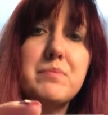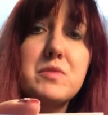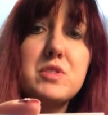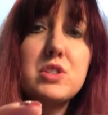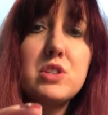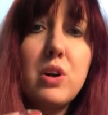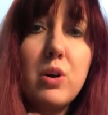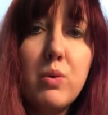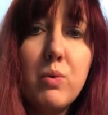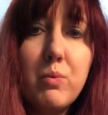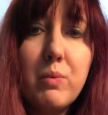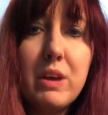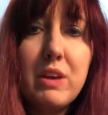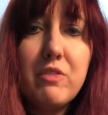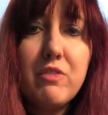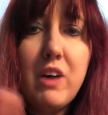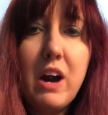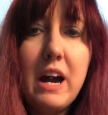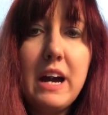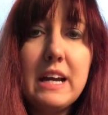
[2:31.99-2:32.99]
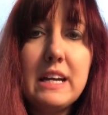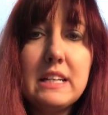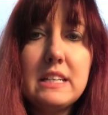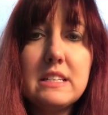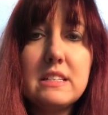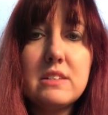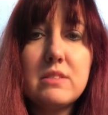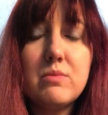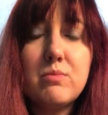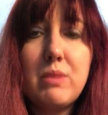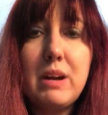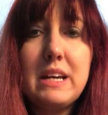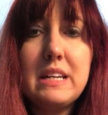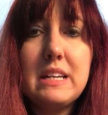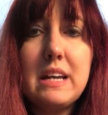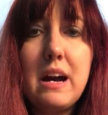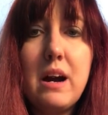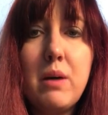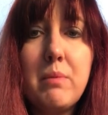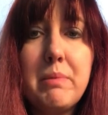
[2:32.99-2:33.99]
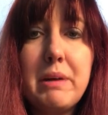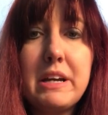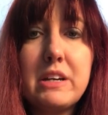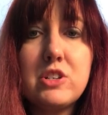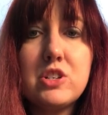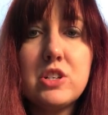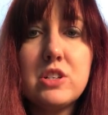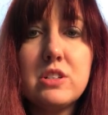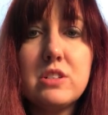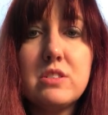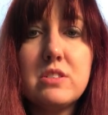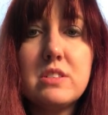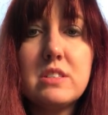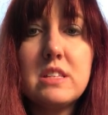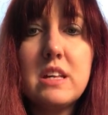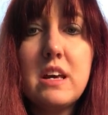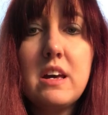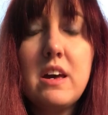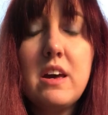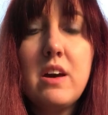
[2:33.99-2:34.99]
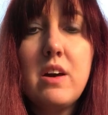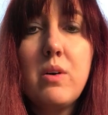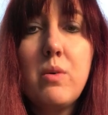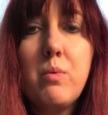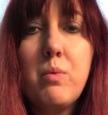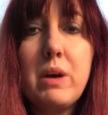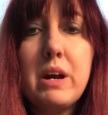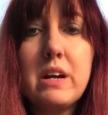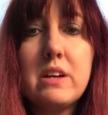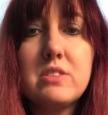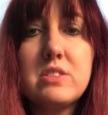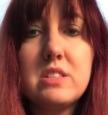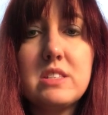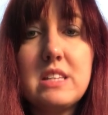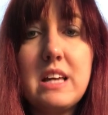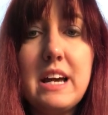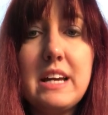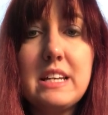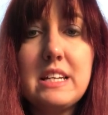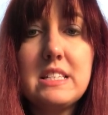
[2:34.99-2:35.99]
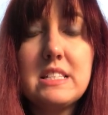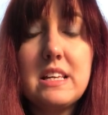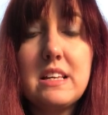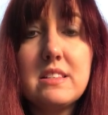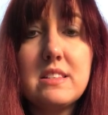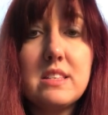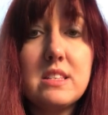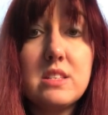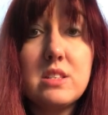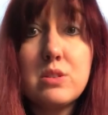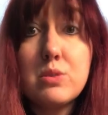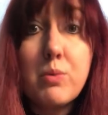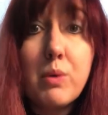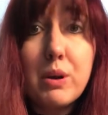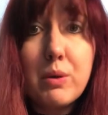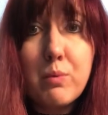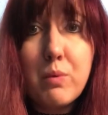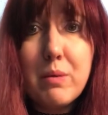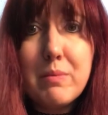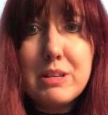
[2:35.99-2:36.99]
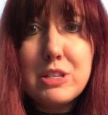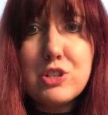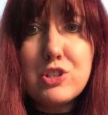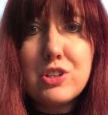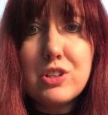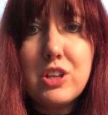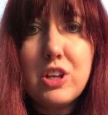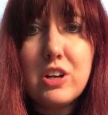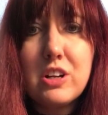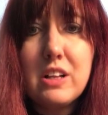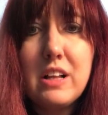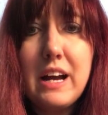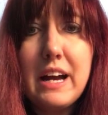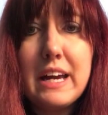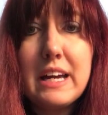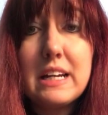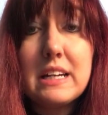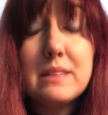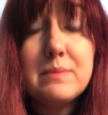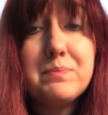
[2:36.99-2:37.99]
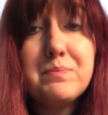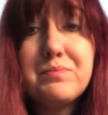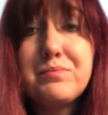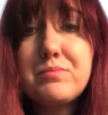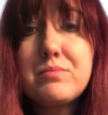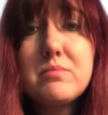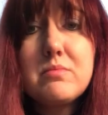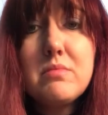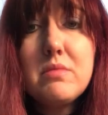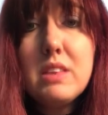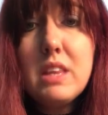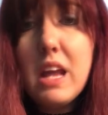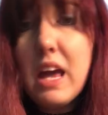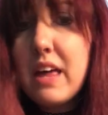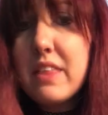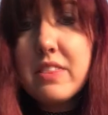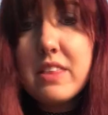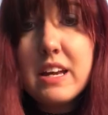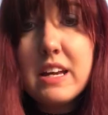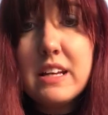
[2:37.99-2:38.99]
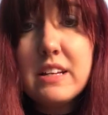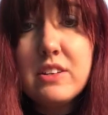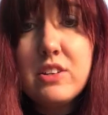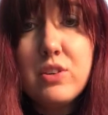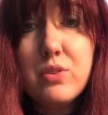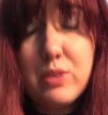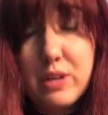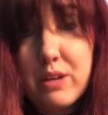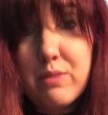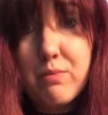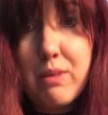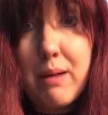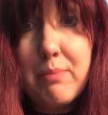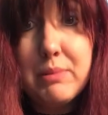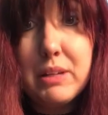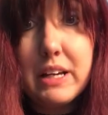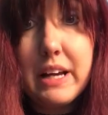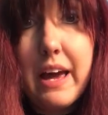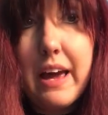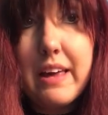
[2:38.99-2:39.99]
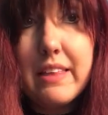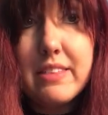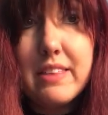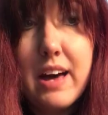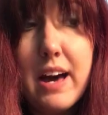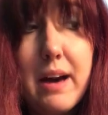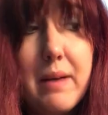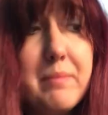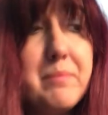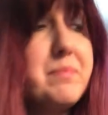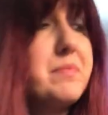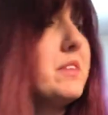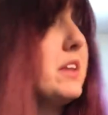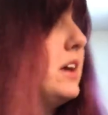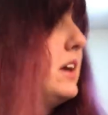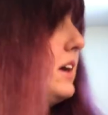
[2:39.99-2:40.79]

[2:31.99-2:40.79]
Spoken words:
So we find right now pictures where society says this is what a woman should look like, and then you can replicate them.